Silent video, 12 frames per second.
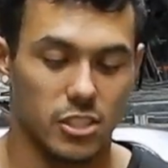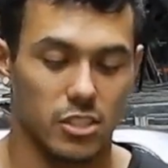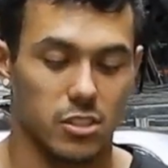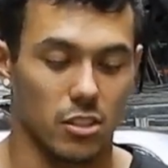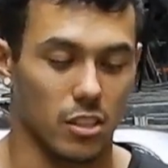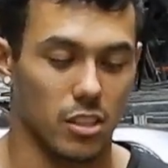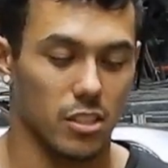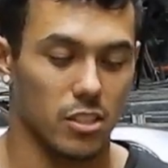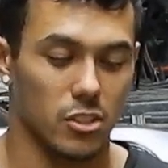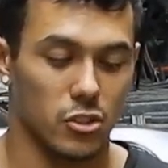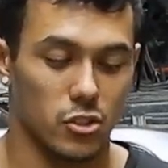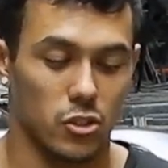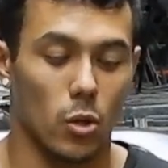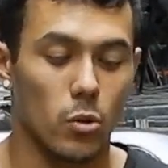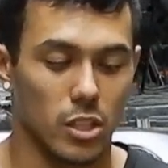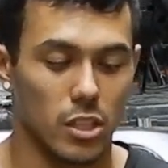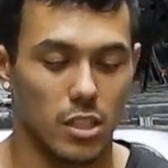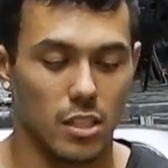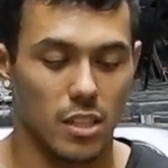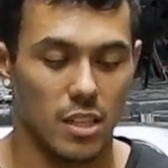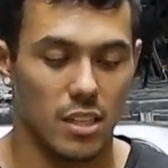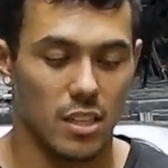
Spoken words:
just look so good.